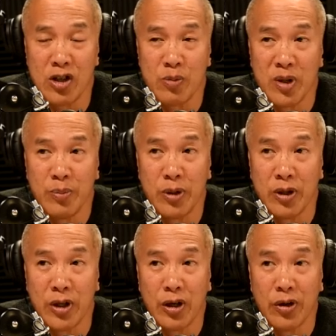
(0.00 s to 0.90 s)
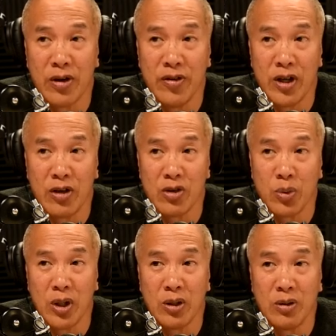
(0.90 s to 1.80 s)
has been put on hold over there as
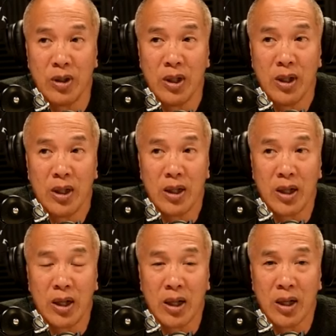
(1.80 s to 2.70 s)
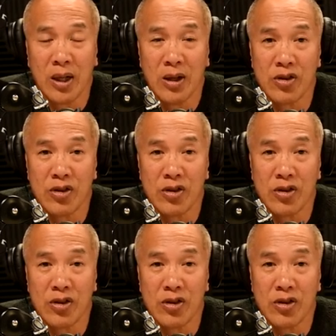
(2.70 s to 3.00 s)
well. Uh,